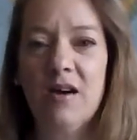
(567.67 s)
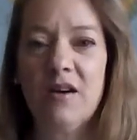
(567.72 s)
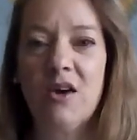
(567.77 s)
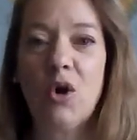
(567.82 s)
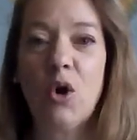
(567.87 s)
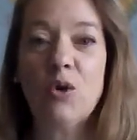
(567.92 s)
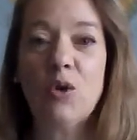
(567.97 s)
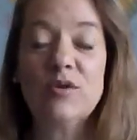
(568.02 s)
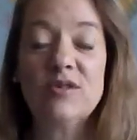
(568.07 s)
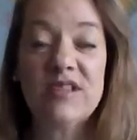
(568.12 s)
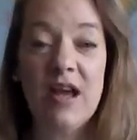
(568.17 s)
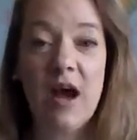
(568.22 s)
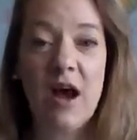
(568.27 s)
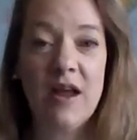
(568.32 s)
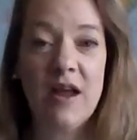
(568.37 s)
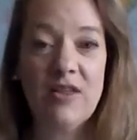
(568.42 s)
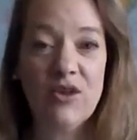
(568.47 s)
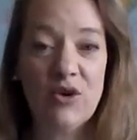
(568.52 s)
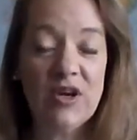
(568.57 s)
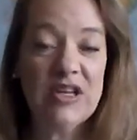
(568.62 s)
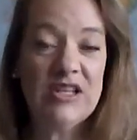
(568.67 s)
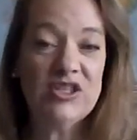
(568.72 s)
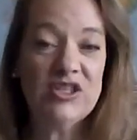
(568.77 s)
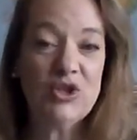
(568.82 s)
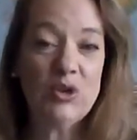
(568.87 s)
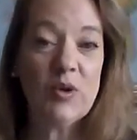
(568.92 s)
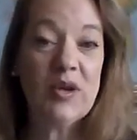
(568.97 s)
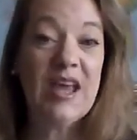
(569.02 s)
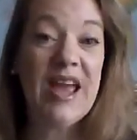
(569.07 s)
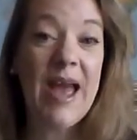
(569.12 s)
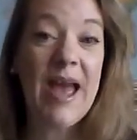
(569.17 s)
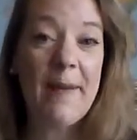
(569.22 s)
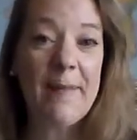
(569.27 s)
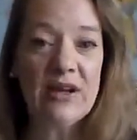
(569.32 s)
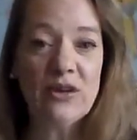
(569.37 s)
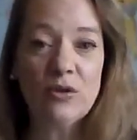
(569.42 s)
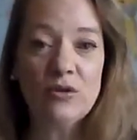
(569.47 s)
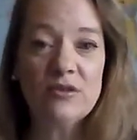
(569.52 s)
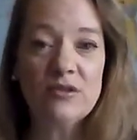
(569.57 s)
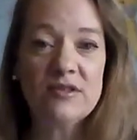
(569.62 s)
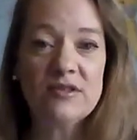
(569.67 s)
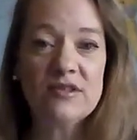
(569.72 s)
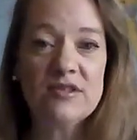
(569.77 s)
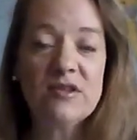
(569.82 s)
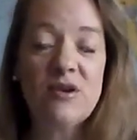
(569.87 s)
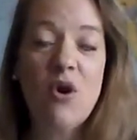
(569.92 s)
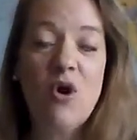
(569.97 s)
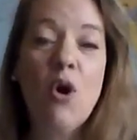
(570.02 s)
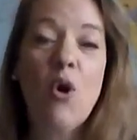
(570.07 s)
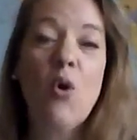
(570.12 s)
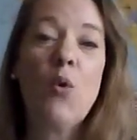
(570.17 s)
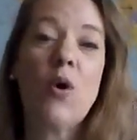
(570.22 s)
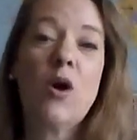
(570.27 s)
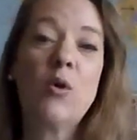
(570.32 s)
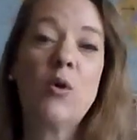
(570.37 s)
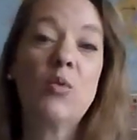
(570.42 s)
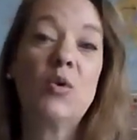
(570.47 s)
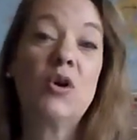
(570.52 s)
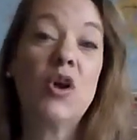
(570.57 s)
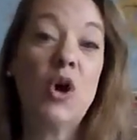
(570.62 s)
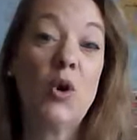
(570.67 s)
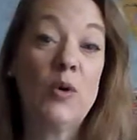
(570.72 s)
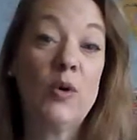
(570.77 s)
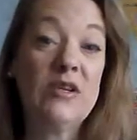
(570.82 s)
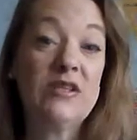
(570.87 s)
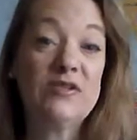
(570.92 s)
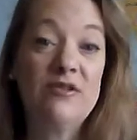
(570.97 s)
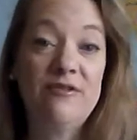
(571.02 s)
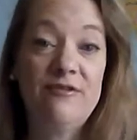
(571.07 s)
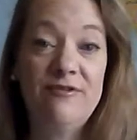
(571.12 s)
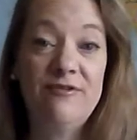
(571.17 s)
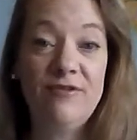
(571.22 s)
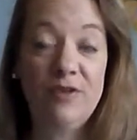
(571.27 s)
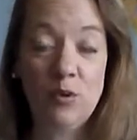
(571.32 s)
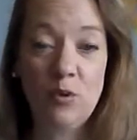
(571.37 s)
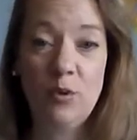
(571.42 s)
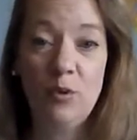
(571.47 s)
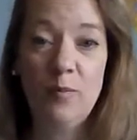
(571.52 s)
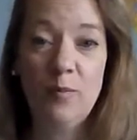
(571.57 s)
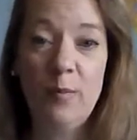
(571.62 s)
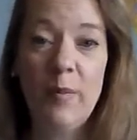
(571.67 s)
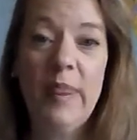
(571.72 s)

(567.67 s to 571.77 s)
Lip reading: goes either into chemicals or it will go into fuel.